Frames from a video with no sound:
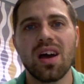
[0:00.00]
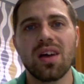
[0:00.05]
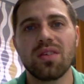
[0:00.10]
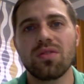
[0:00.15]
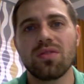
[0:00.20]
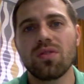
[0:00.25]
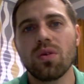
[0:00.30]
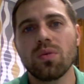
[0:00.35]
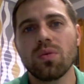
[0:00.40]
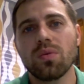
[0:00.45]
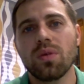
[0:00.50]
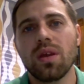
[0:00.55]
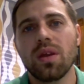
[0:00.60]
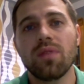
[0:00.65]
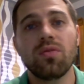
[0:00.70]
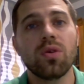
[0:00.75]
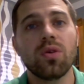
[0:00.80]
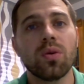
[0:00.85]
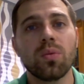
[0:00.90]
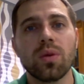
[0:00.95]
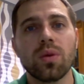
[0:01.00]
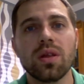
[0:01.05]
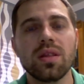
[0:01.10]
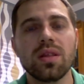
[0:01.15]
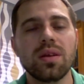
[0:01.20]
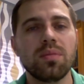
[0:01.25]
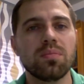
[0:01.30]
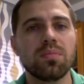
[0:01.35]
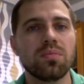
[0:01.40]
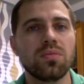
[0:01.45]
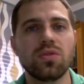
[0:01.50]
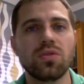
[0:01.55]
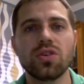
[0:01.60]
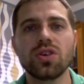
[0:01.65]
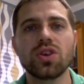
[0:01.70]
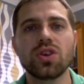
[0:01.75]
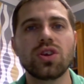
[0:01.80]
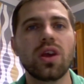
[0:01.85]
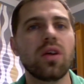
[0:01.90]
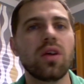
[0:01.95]
So if you're willing,
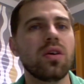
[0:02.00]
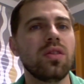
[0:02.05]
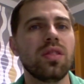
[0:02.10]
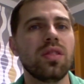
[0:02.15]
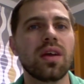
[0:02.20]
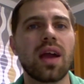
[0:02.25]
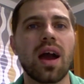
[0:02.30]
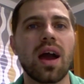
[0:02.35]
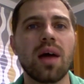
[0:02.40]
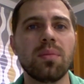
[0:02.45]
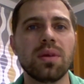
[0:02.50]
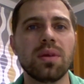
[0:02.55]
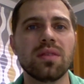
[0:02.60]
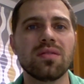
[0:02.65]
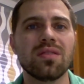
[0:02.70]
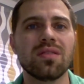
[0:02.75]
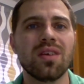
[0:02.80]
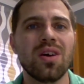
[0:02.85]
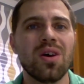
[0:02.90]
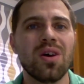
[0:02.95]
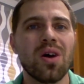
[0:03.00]
just share in the comments